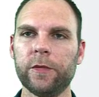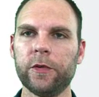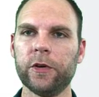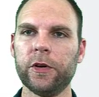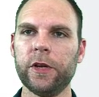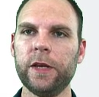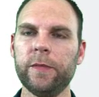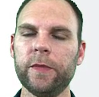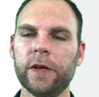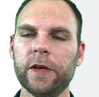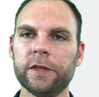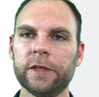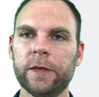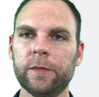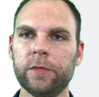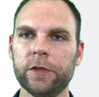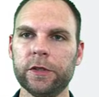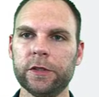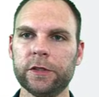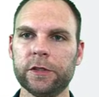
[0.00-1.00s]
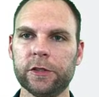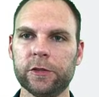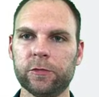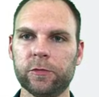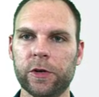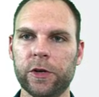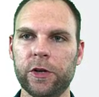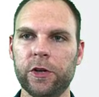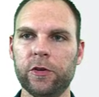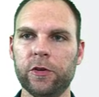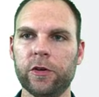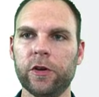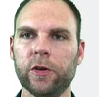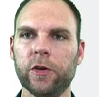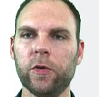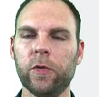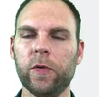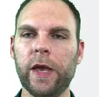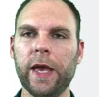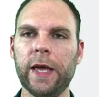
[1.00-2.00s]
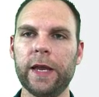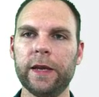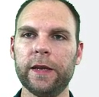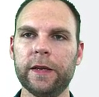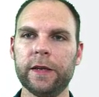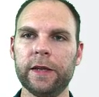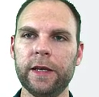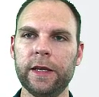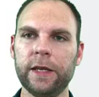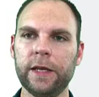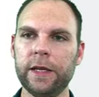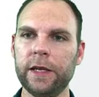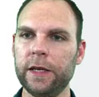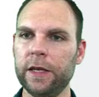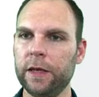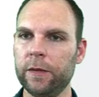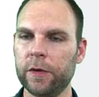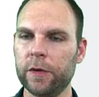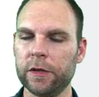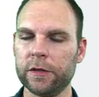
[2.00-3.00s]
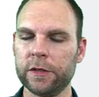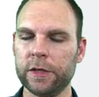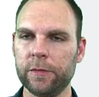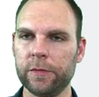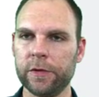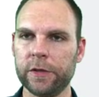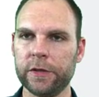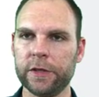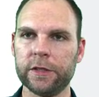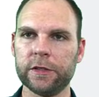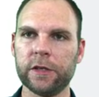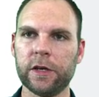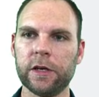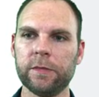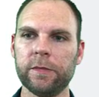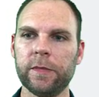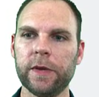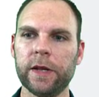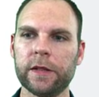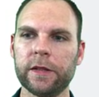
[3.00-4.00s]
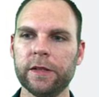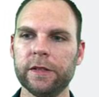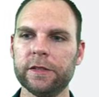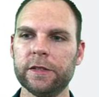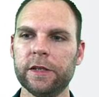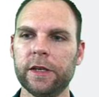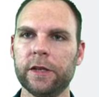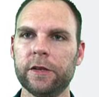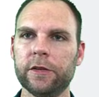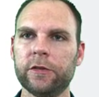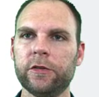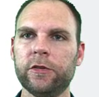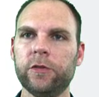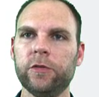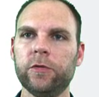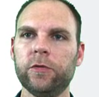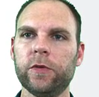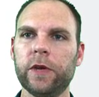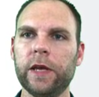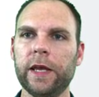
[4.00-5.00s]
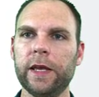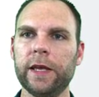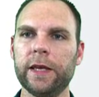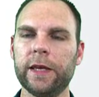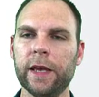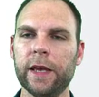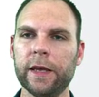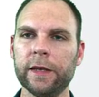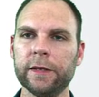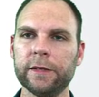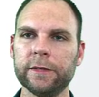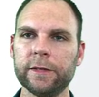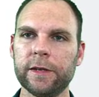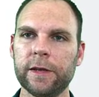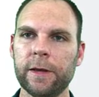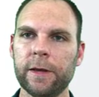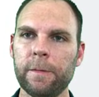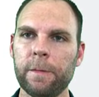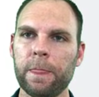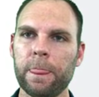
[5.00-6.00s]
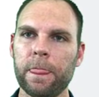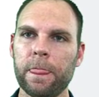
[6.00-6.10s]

Your email templates is where you can go edit any email template that's automatically sent to a guest.